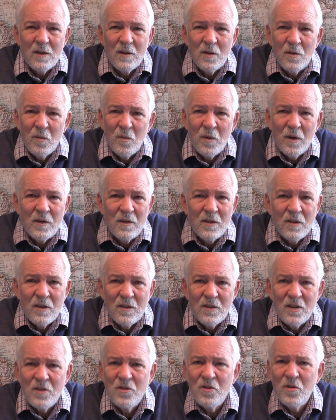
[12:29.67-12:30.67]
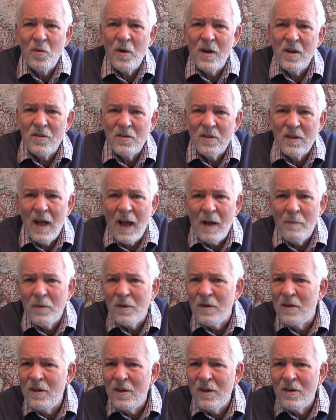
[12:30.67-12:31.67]
One situation
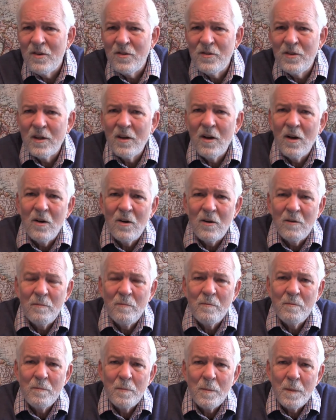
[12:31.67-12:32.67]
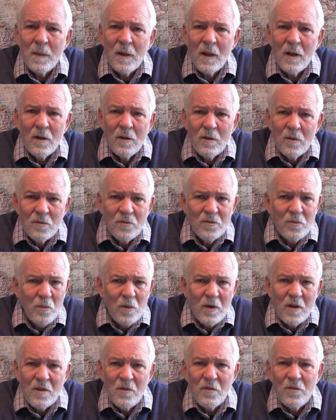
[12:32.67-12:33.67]
happened years ago. It was
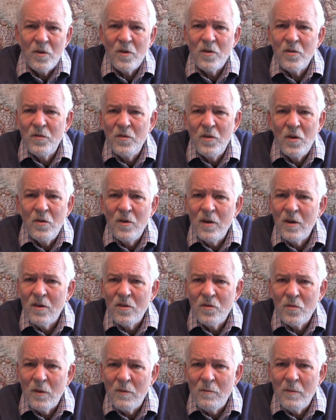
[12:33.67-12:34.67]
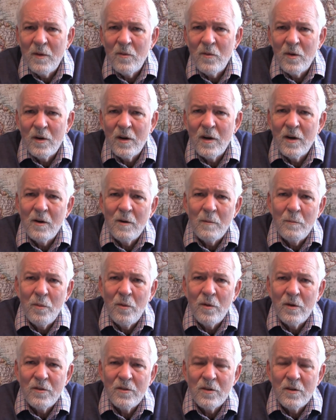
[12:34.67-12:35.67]
one of the first few years we were here in
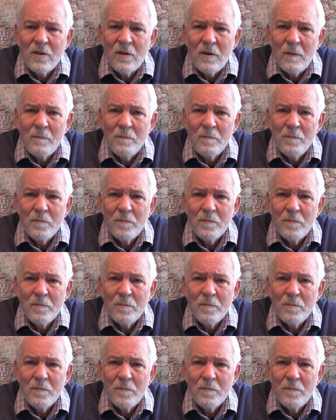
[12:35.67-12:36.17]
Portugal.